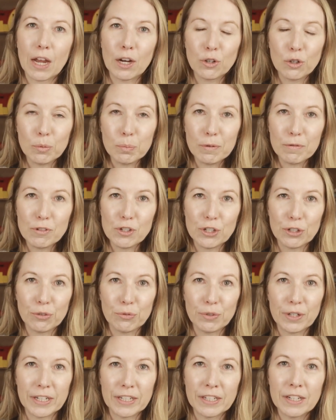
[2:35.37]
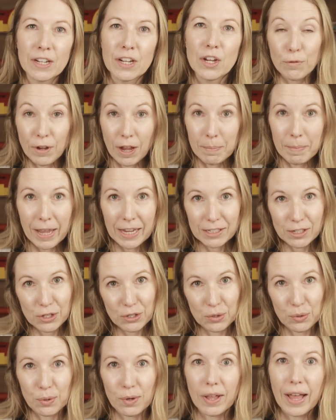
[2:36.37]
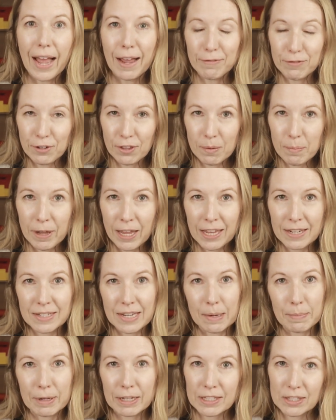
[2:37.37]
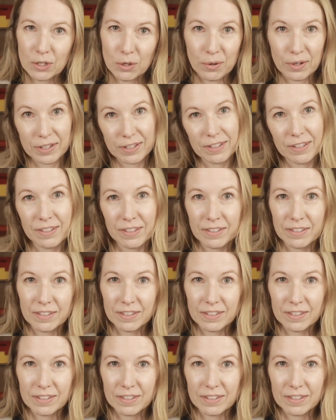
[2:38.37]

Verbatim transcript: a group of children who've come back to school after the pandemic, so it